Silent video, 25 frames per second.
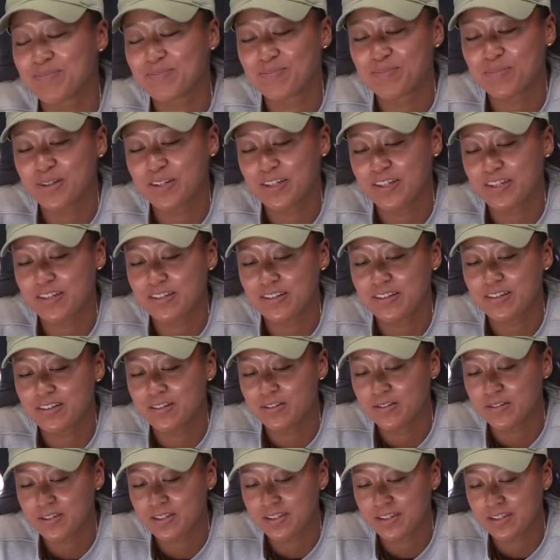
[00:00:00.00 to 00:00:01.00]
But
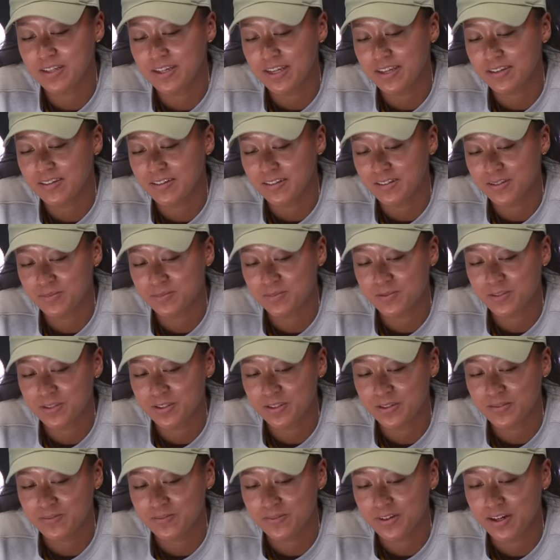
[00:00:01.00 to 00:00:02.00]
no, it ended up
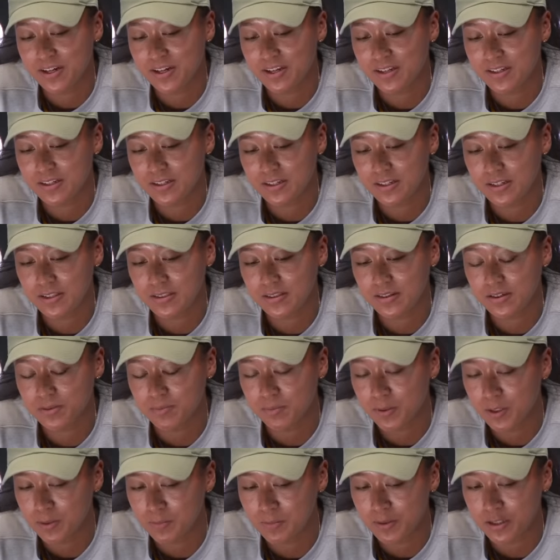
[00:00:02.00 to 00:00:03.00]
really fine. And I think
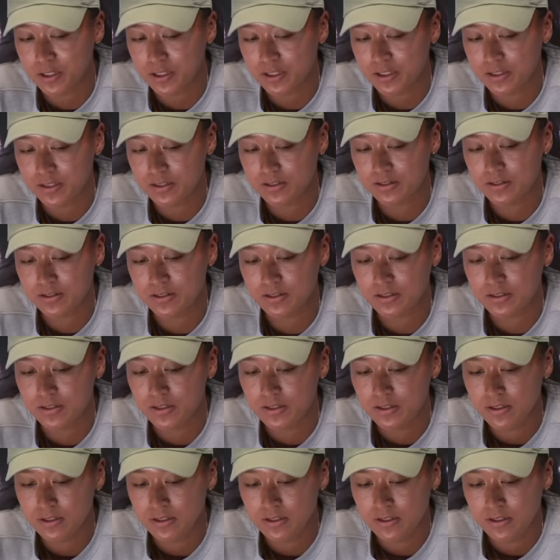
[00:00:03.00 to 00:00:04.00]
my body's
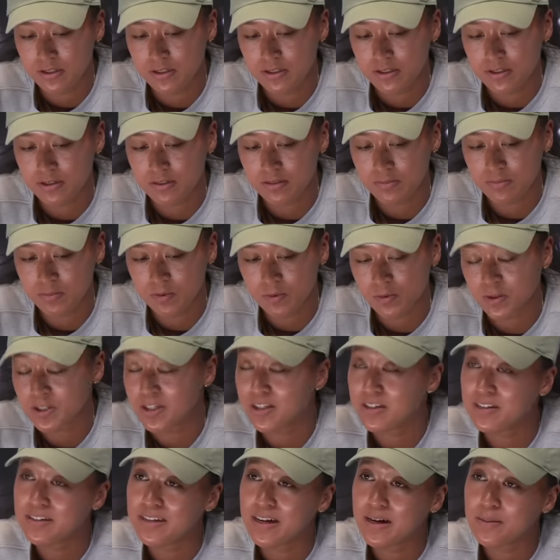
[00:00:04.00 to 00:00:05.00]
quite
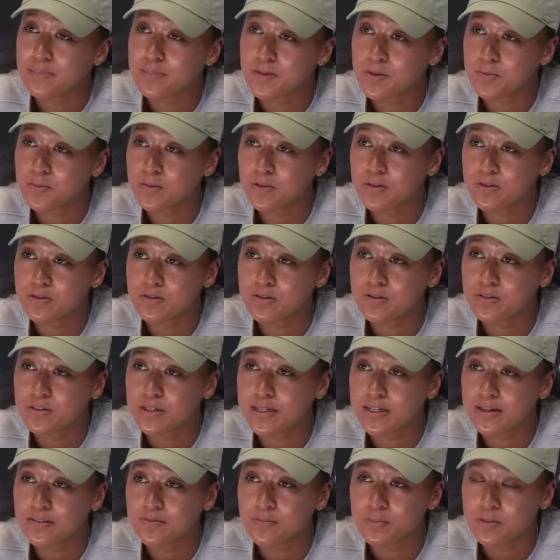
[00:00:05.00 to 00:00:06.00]
adaptable. So
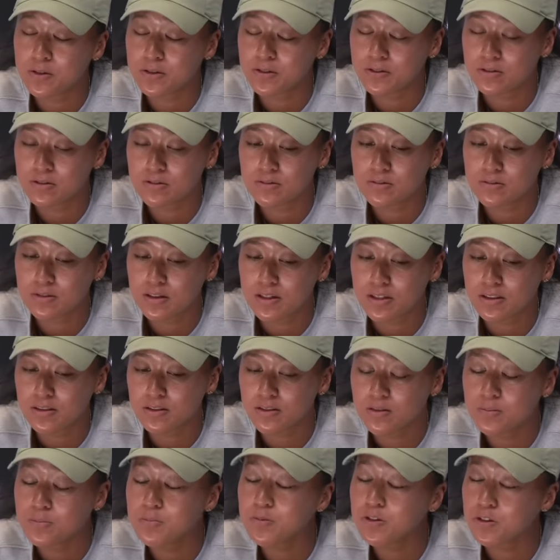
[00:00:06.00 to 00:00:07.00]
I've been, I
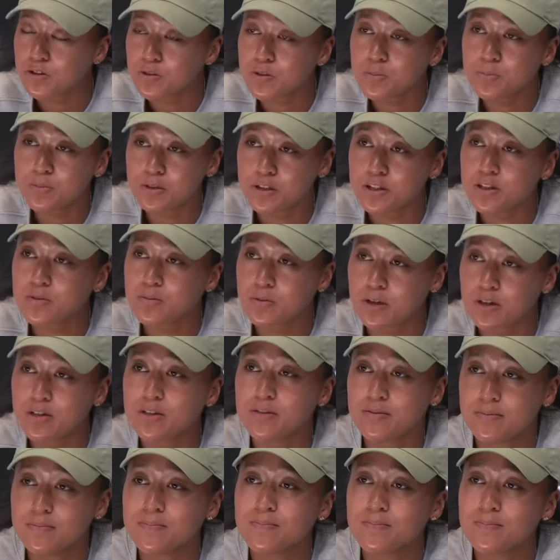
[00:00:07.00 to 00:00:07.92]
think, doing pretty well.